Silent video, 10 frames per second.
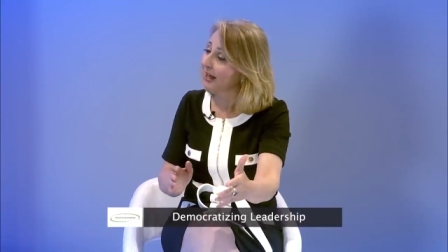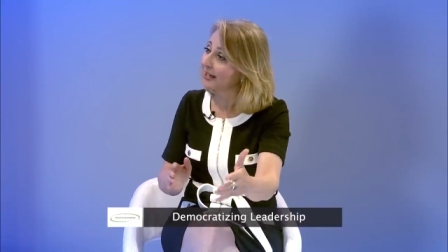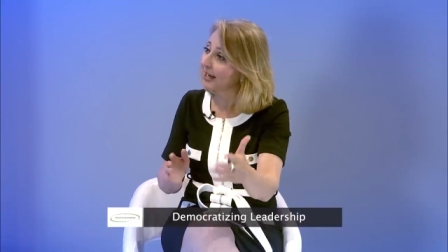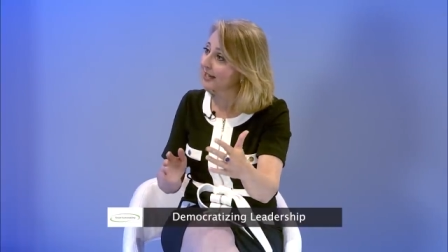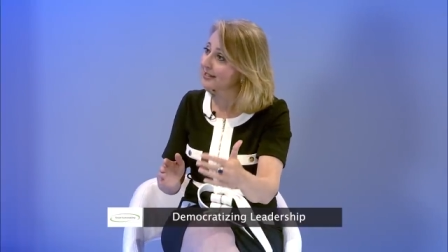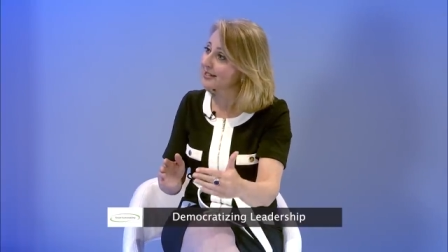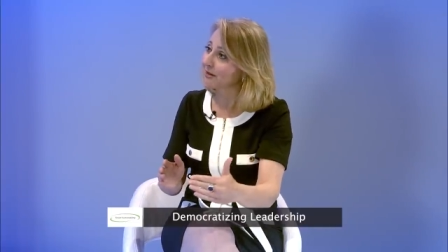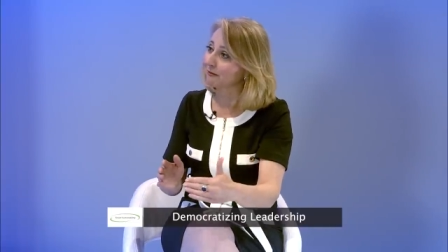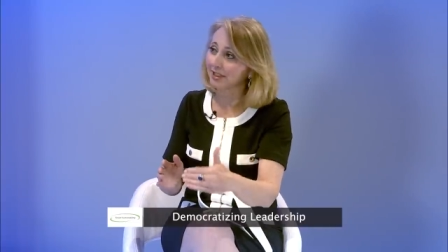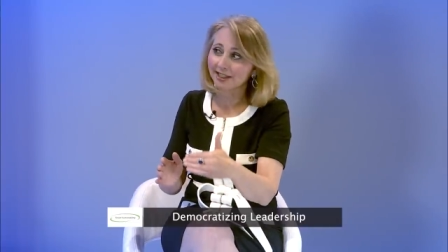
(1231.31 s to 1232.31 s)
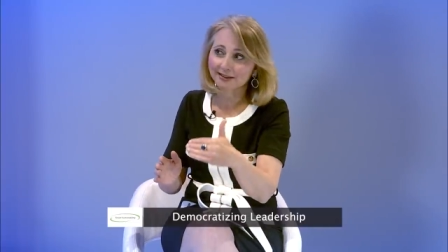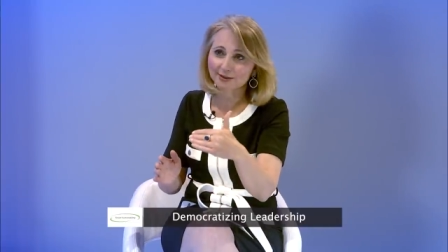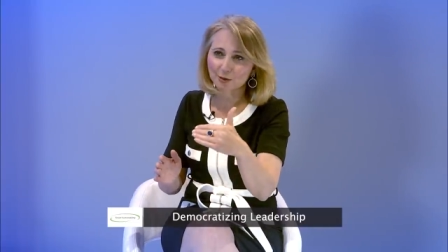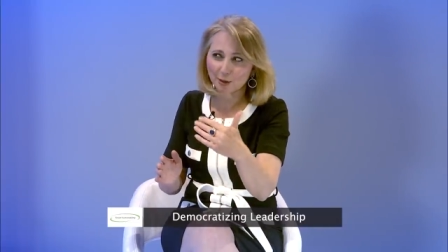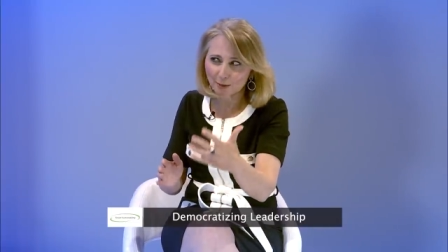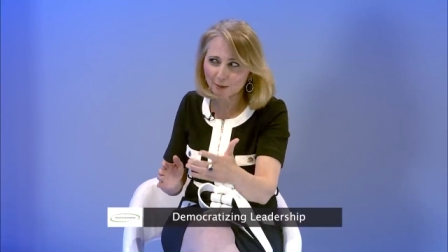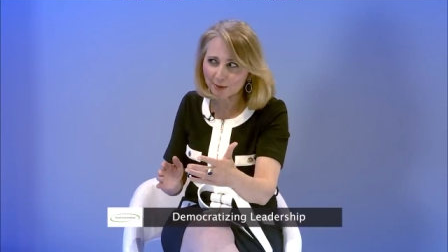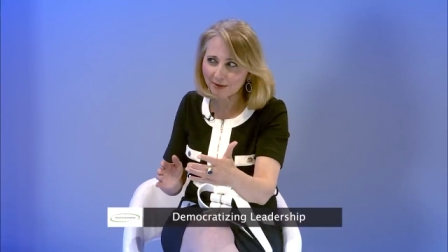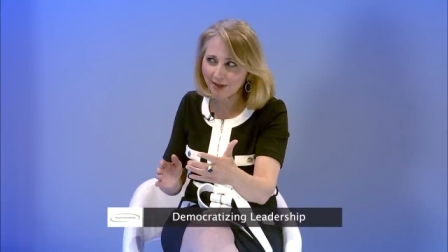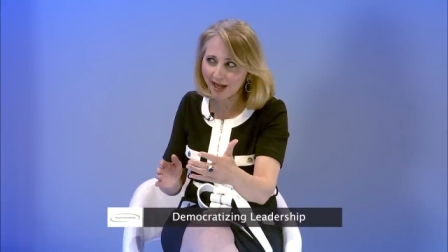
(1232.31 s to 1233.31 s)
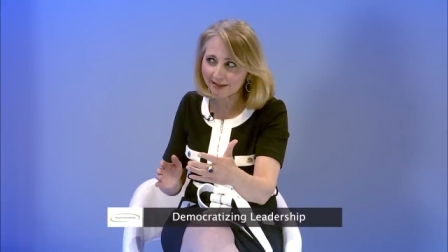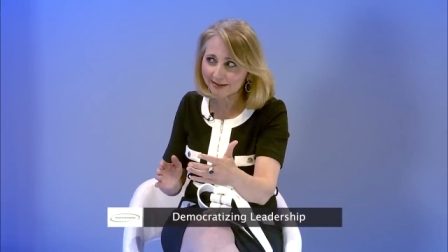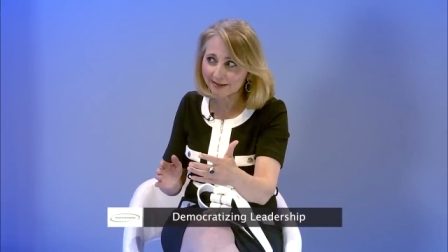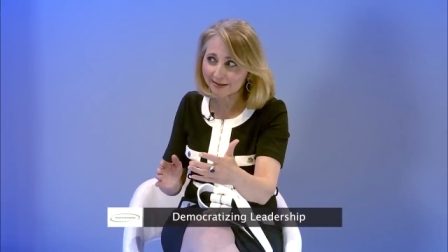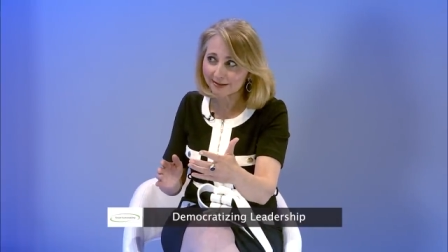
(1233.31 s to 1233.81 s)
and hence have trouble with that?